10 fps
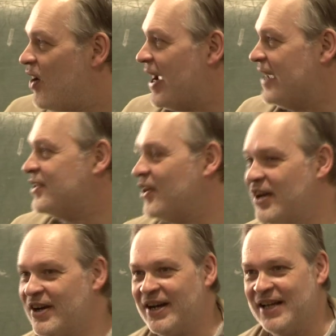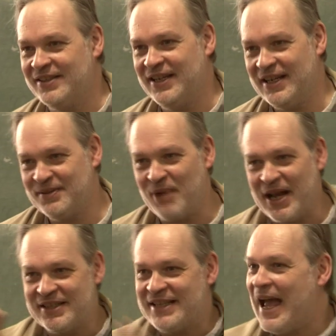Okay, so here it is. Here's
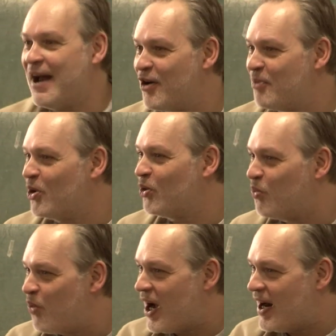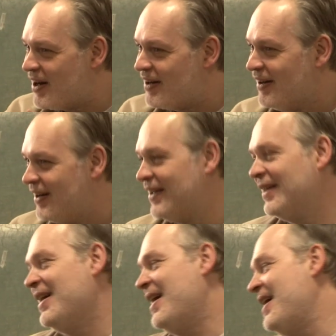my terrible one
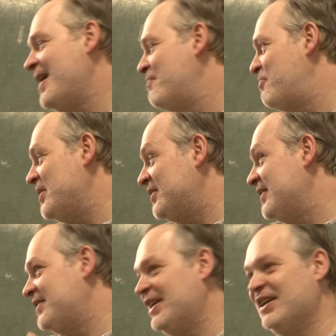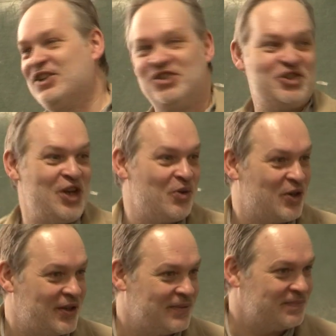business English
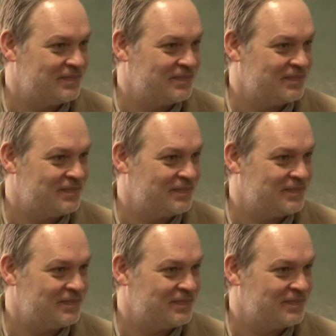joke.